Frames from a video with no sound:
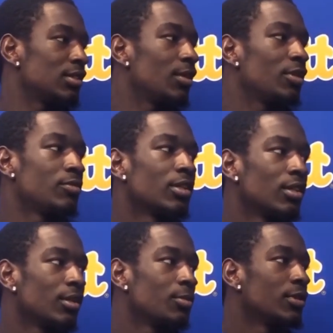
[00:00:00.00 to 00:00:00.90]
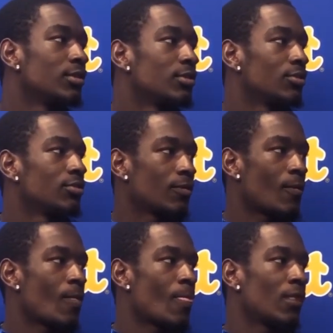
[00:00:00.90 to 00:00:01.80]
that make my game better,
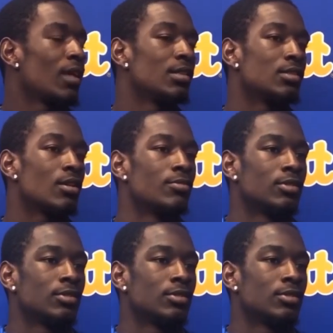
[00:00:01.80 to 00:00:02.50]
so, that he taught me.